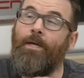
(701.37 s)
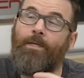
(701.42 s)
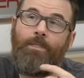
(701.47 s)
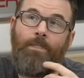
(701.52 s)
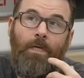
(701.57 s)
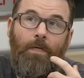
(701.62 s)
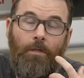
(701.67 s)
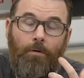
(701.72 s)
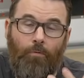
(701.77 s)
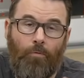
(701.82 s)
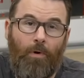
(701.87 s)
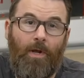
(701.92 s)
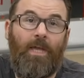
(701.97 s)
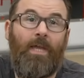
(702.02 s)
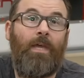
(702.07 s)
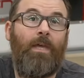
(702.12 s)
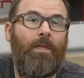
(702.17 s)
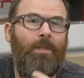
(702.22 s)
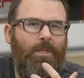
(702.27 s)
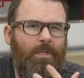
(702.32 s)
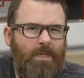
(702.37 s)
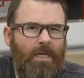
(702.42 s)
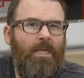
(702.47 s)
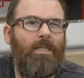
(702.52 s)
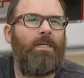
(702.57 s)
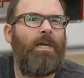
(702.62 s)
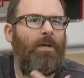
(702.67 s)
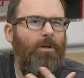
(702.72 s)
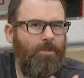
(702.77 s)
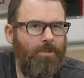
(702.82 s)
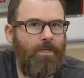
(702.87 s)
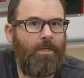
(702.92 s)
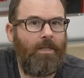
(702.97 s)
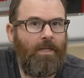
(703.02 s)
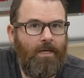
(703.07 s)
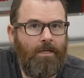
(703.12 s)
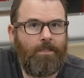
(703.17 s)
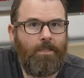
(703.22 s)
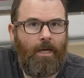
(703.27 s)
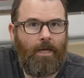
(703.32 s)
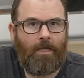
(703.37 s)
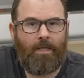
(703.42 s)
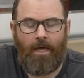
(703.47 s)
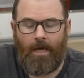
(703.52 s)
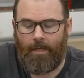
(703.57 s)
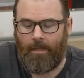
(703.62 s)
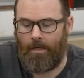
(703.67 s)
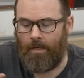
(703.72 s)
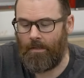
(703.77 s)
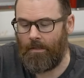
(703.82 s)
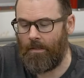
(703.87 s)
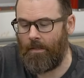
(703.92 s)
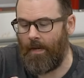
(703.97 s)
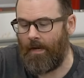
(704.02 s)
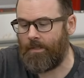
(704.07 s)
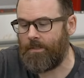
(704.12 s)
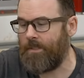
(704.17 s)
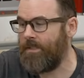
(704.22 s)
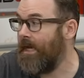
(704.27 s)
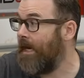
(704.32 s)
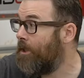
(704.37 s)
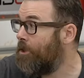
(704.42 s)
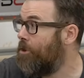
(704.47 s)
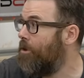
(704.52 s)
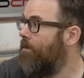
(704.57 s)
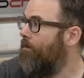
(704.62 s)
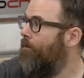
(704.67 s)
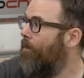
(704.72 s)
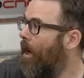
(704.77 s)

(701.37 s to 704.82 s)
see the ringing and the details and things like that in the next section.